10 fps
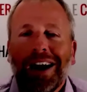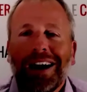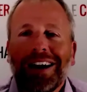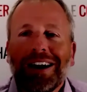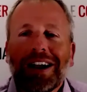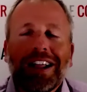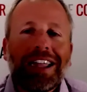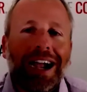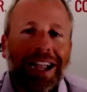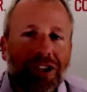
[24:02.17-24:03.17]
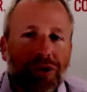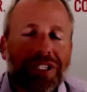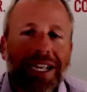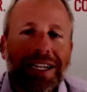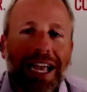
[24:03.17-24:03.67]
I use
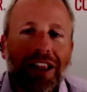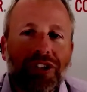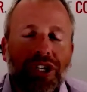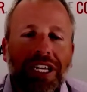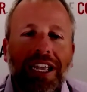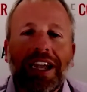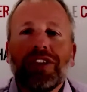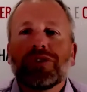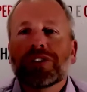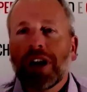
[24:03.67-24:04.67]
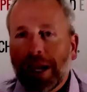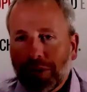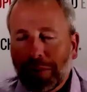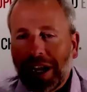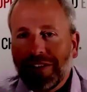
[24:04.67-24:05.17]
technology, I use time
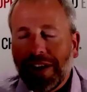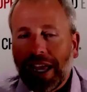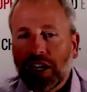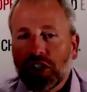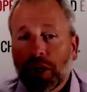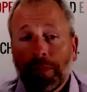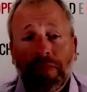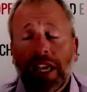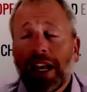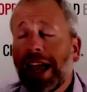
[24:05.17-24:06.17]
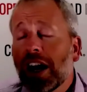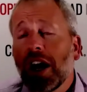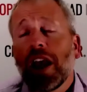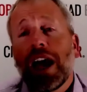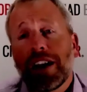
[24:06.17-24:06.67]
to my advantage, and I had a
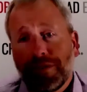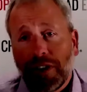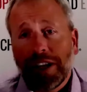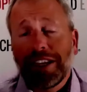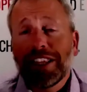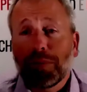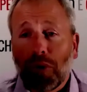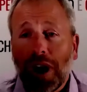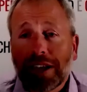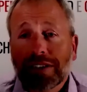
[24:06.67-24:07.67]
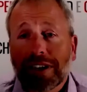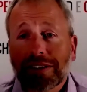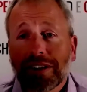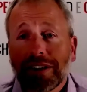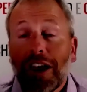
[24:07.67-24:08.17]
lot of fun in the
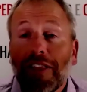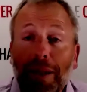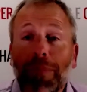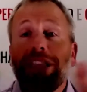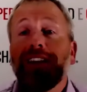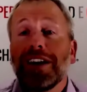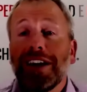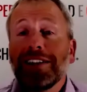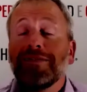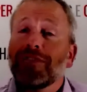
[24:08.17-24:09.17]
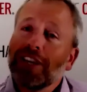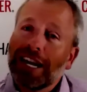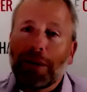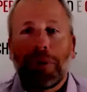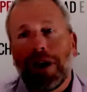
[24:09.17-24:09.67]
process. Now that being done, you
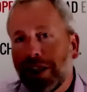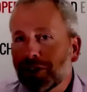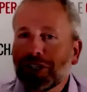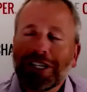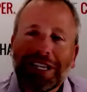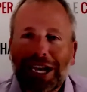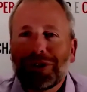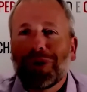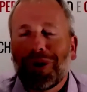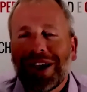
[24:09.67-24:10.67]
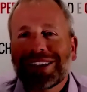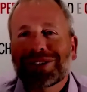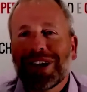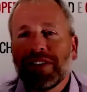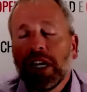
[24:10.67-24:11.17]
got to polish it and got to do all that
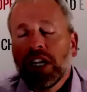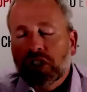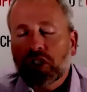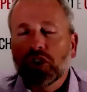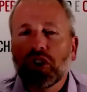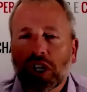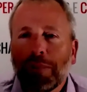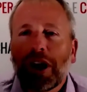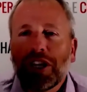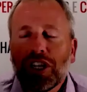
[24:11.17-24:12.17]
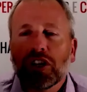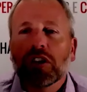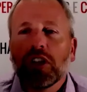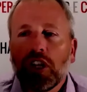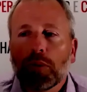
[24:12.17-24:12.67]
stuff. Still took about a
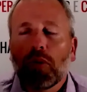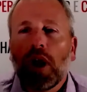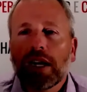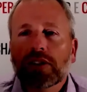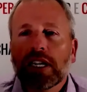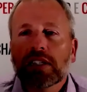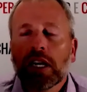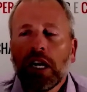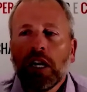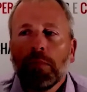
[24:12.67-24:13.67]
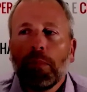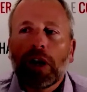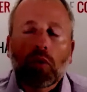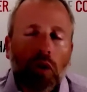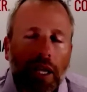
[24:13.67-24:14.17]
year process,
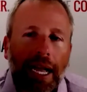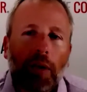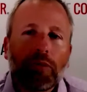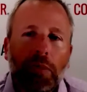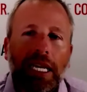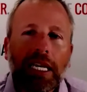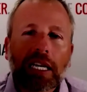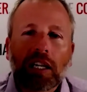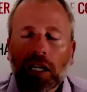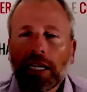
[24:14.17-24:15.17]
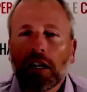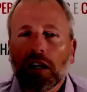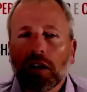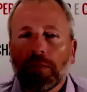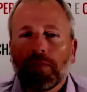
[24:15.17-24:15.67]
but it really helped me get
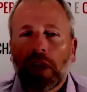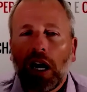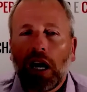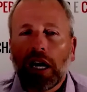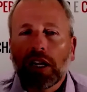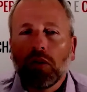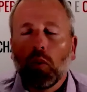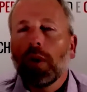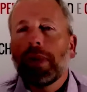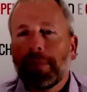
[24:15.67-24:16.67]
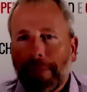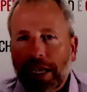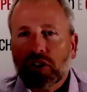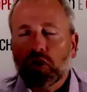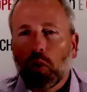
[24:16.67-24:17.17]
clear on what my
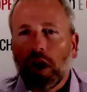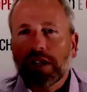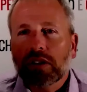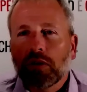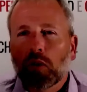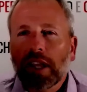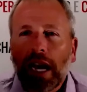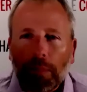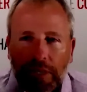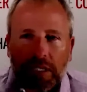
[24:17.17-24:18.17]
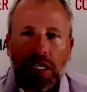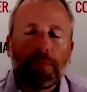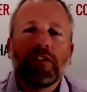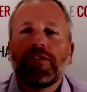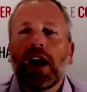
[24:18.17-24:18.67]
message was. Really helped me
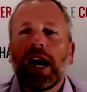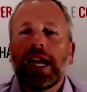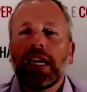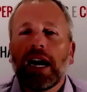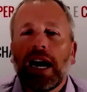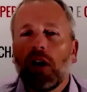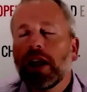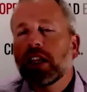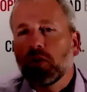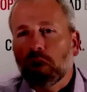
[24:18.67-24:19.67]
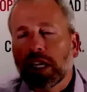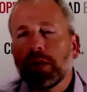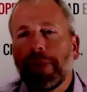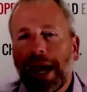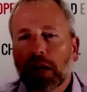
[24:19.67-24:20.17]
simplify how I can really
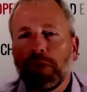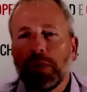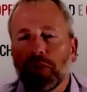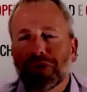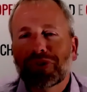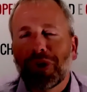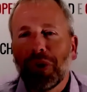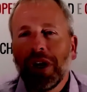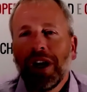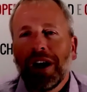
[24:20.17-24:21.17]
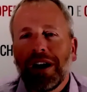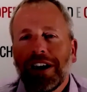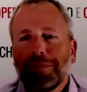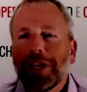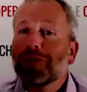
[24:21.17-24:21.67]
impact people. So
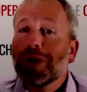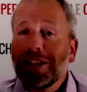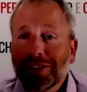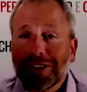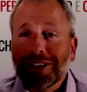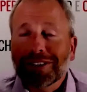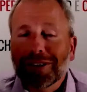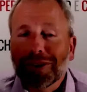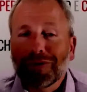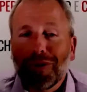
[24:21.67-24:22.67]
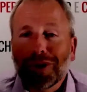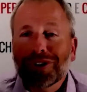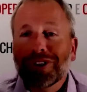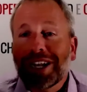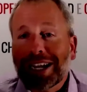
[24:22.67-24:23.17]
I'm getting ready to look forward
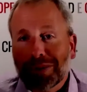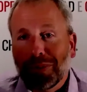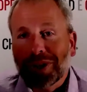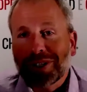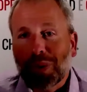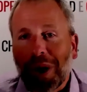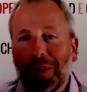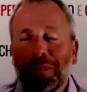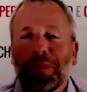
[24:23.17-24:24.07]
to the next book as well.